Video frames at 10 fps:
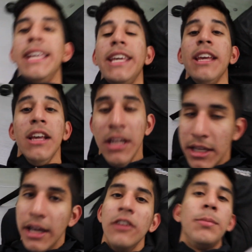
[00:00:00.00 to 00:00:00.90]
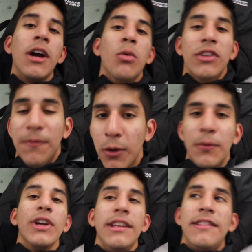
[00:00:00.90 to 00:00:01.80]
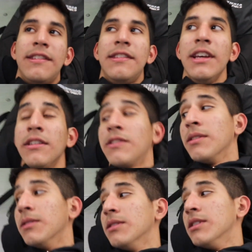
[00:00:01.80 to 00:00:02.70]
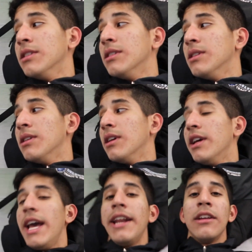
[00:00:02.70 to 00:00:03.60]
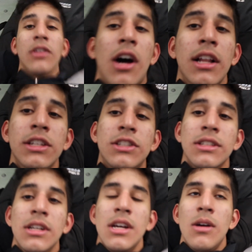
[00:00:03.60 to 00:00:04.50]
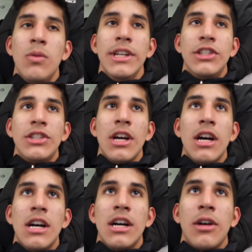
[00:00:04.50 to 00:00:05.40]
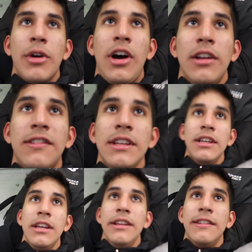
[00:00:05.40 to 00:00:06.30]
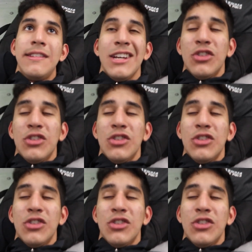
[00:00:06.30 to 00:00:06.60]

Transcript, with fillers: he, his PR was a 446 mm-hmm. heading into college, which, uh, quite honestly, is